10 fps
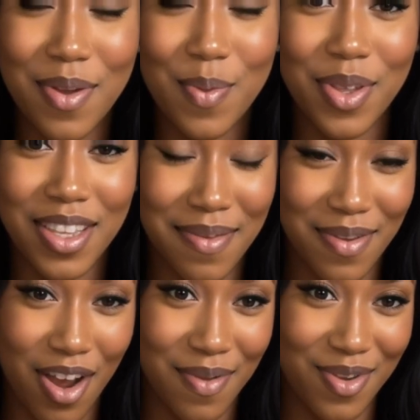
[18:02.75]
We'll never
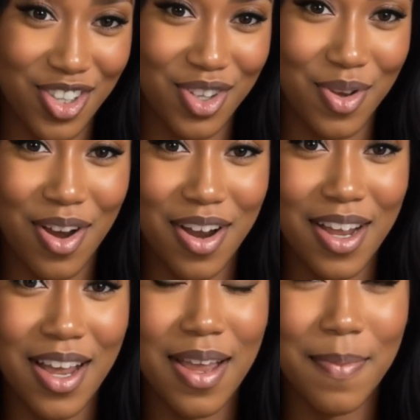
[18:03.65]
know for sure.
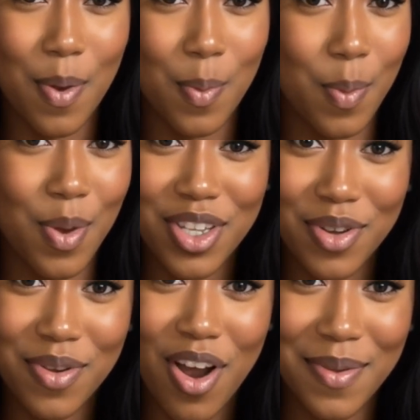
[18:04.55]
But what we
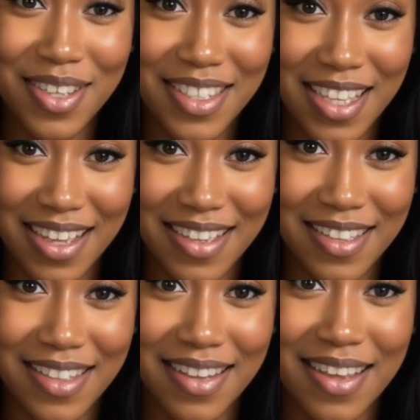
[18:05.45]
do know is
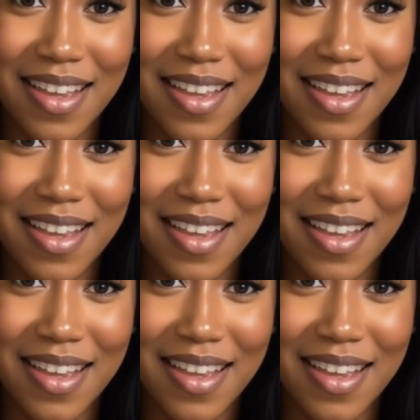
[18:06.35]
this.